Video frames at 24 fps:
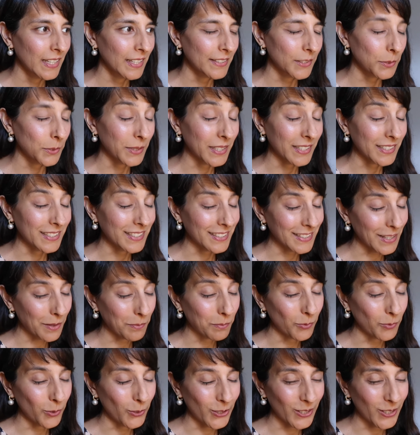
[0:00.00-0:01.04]
doing
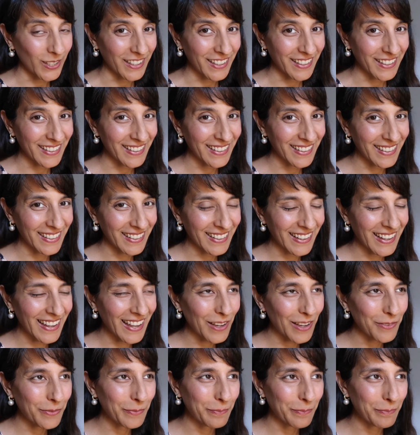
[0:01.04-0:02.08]
some work. I
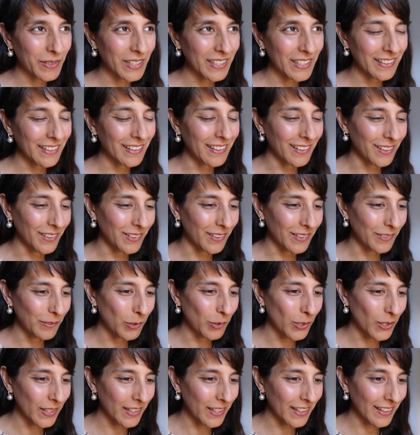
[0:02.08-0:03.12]
haven't been
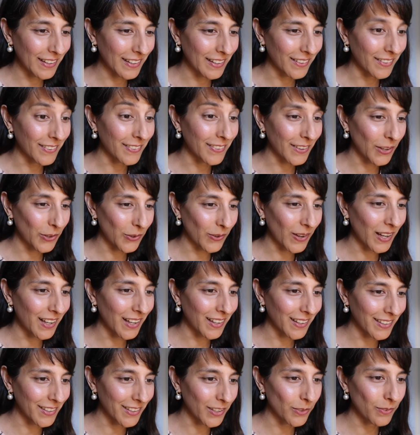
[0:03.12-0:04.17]
working so
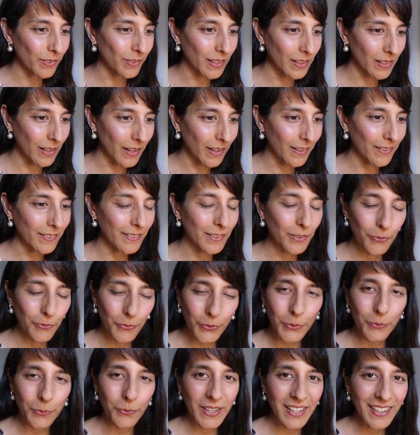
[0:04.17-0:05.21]
hard over the last
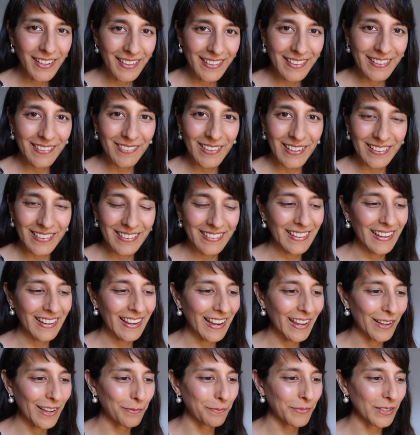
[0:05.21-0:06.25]
few weeks because I
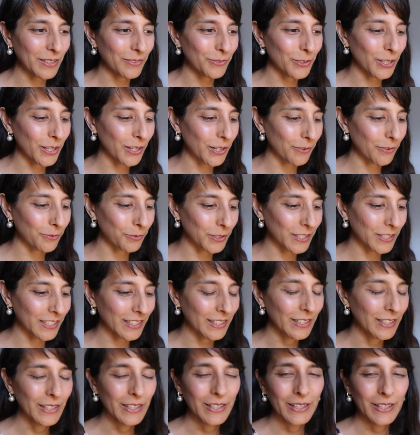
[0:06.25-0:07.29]
have been
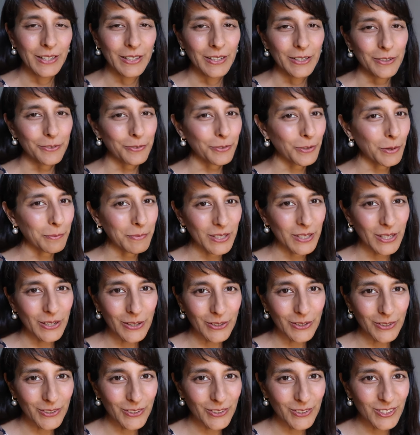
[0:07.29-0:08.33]
recovering from a
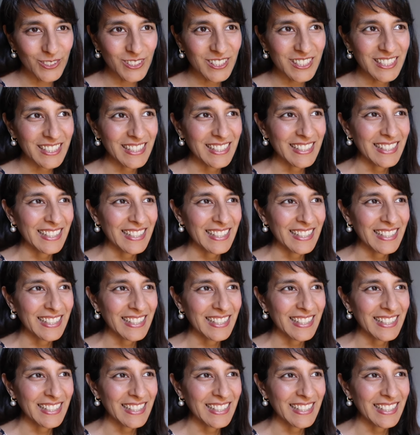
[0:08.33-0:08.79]
cold,